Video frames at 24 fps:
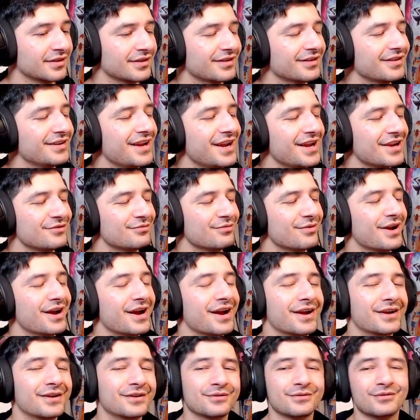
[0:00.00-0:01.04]
That's
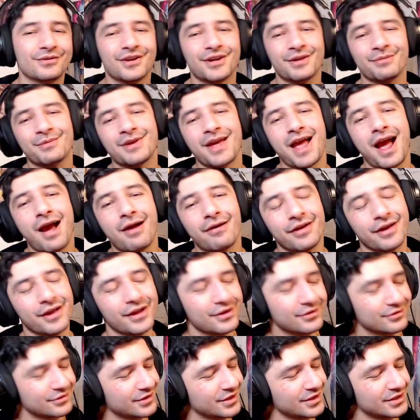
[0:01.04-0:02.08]
where, you know, Emmy out here, you
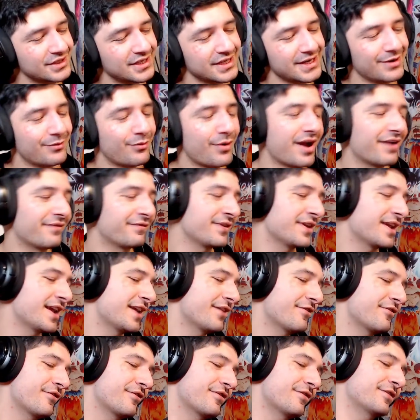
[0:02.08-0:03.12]
know what I'm saying? She a wifey and
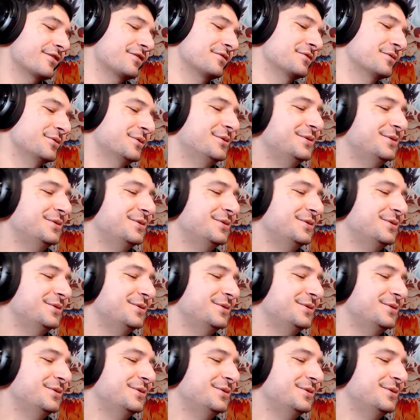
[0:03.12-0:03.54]
all, you know.